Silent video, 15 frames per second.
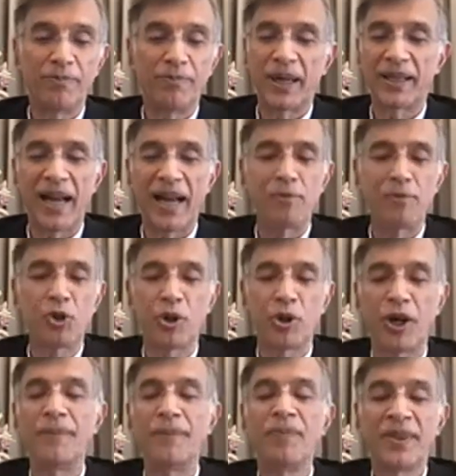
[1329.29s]
But I'm
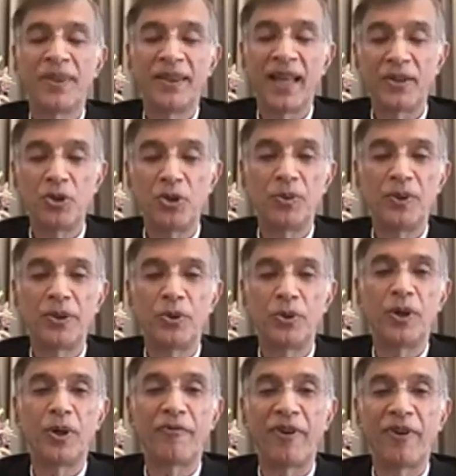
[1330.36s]
sure that you will
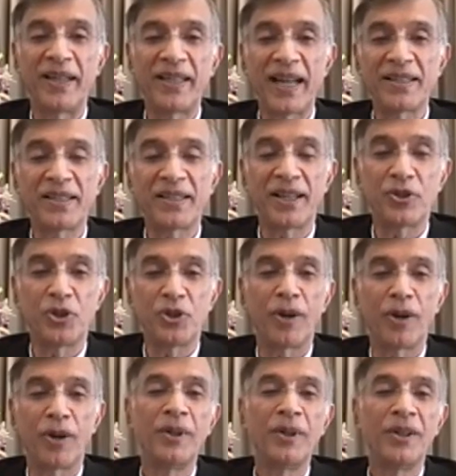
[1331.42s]
do a fantastic
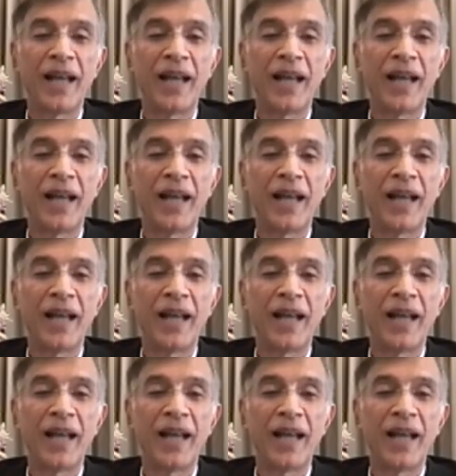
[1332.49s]
job